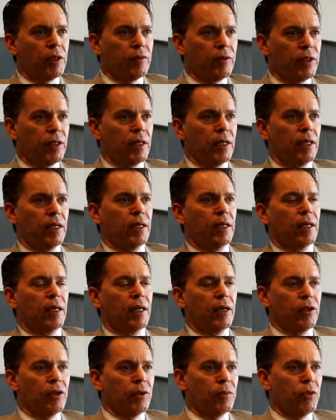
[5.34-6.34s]
of the
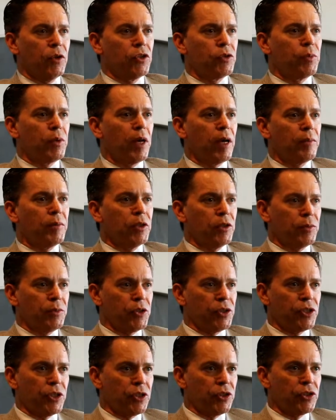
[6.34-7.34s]
other most popular
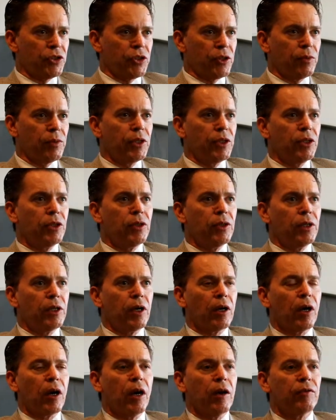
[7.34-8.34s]
procedures that we do in
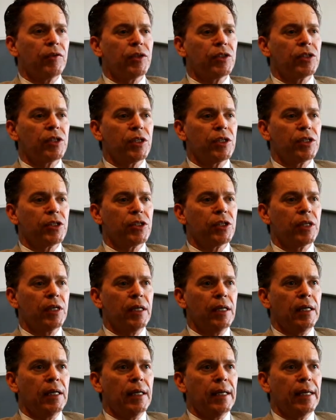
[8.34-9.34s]
our office is
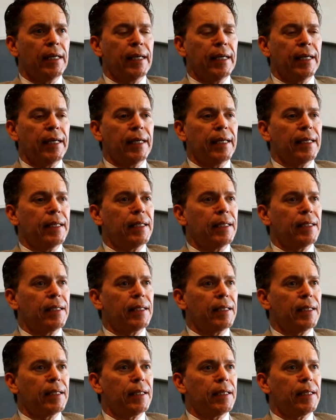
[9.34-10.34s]
a
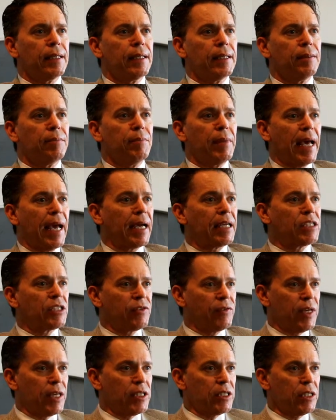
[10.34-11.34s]
MACS
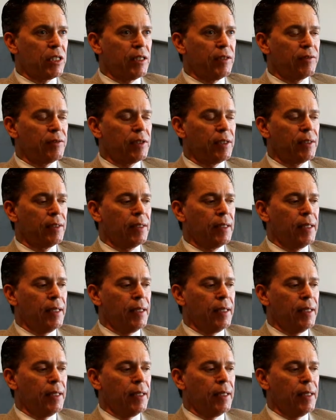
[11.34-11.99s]
facelift.